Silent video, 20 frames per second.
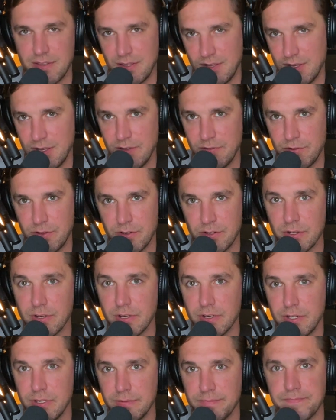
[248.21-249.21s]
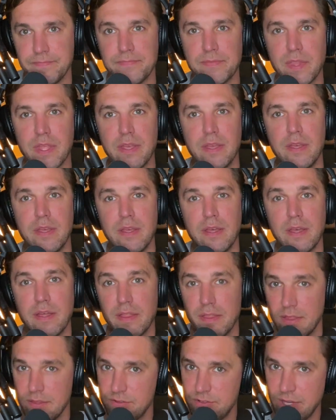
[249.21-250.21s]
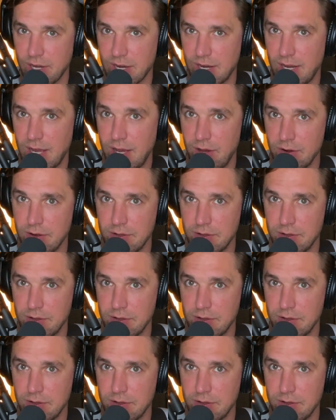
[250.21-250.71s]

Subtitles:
if you're a nerd. Check it out.